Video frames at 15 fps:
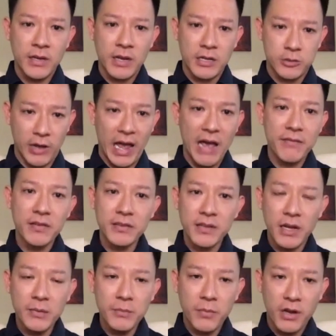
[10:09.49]
So I haven't
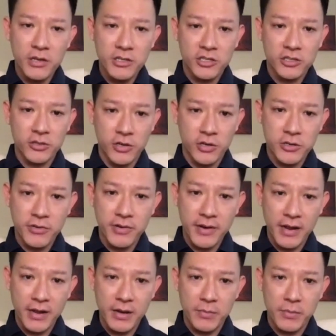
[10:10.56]
done much surgery
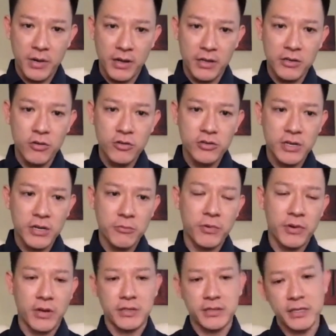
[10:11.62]
yet, but usually
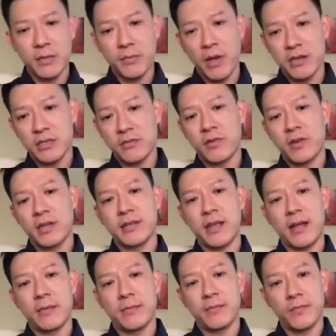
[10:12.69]
we see the patient for the
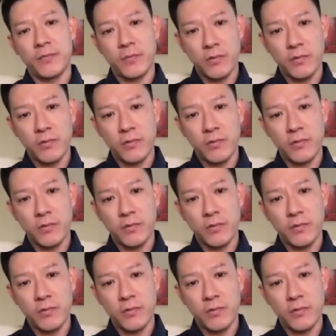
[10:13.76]
exam,